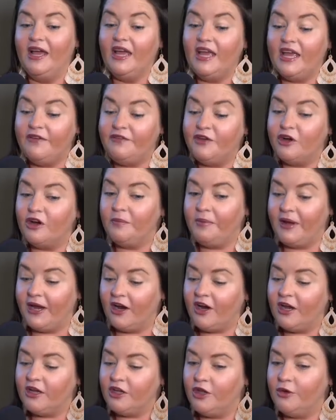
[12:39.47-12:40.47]
if you're a
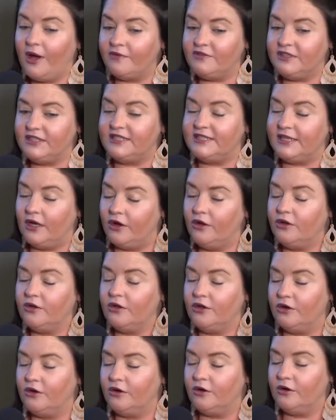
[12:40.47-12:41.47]
parent, you have to sell
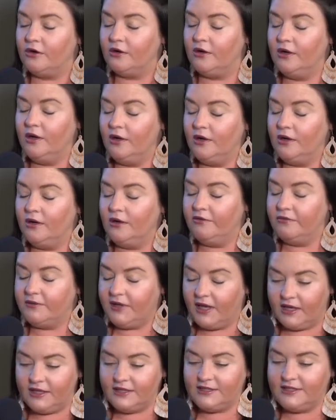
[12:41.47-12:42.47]
your
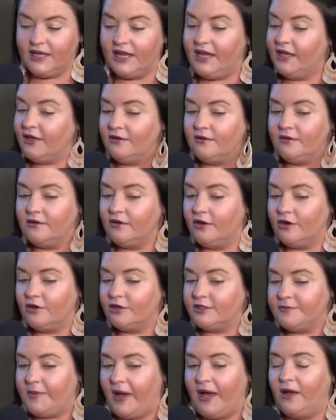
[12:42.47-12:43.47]
kids and your
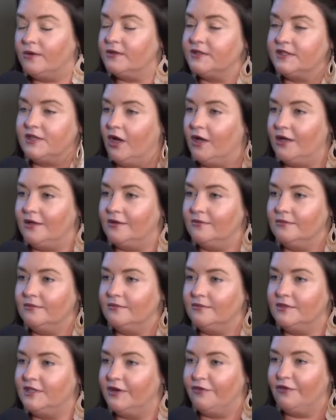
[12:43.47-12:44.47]
yep. spouse on
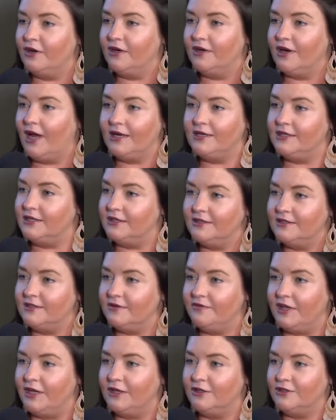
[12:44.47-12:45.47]
yep. different ideas
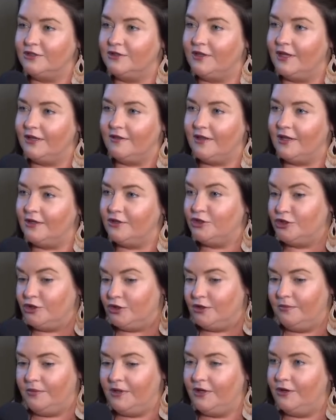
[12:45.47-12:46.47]
of sure. things that they
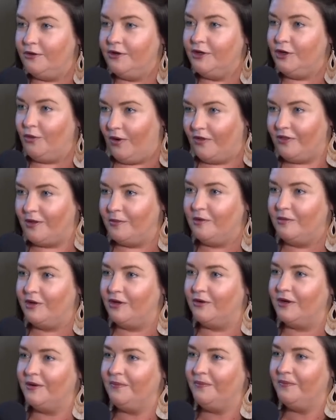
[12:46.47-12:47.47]
should be doing. You yep. want them to be
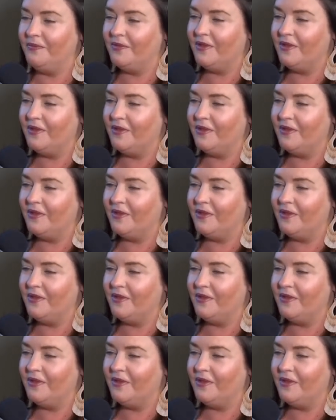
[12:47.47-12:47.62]
doing. Yep.